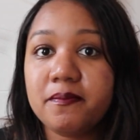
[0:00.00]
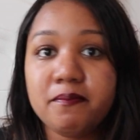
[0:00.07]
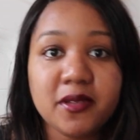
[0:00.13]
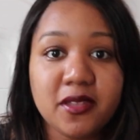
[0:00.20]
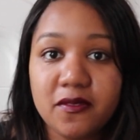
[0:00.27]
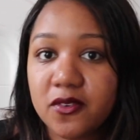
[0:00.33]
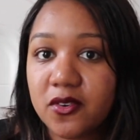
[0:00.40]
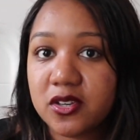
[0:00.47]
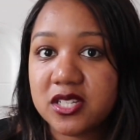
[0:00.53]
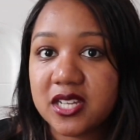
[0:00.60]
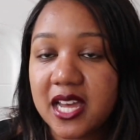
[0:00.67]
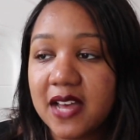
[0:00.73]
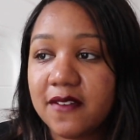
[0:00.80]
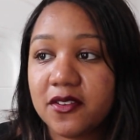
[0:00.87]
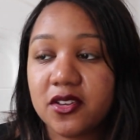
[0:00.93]
But you've got to
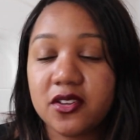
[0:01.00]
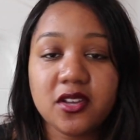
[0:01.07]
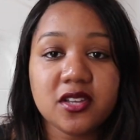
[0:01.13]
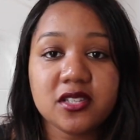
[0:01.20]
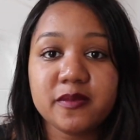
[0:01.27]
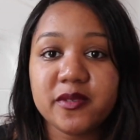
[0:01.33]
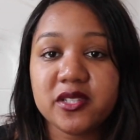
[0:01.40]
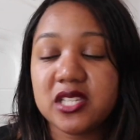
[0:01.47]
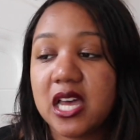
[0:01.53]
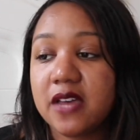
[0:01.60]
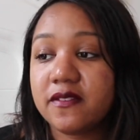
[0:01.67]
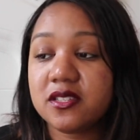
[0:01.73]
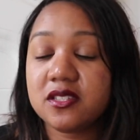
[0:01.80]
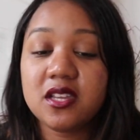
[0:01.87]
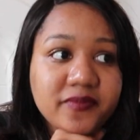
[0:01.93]
have good customer
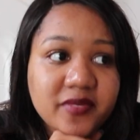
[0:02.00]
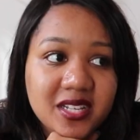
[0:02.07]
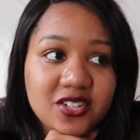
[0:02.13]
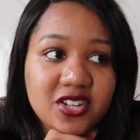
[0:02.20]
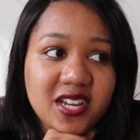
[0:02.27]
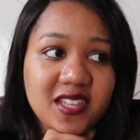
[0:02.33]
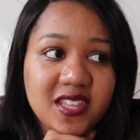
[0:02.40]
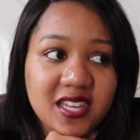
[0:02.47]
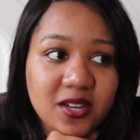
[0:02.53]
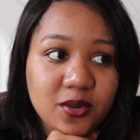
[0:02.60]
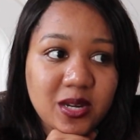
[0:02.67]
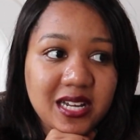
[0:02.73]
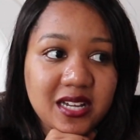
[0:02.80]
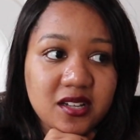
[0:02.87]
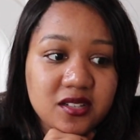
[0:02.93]
service. think
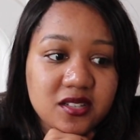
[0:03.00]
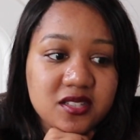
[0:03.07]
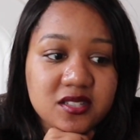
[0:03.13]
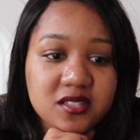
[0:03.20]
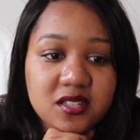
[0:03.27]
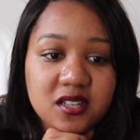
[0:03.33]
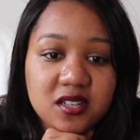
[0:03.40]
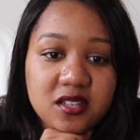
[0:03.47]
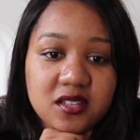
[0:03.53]
what else?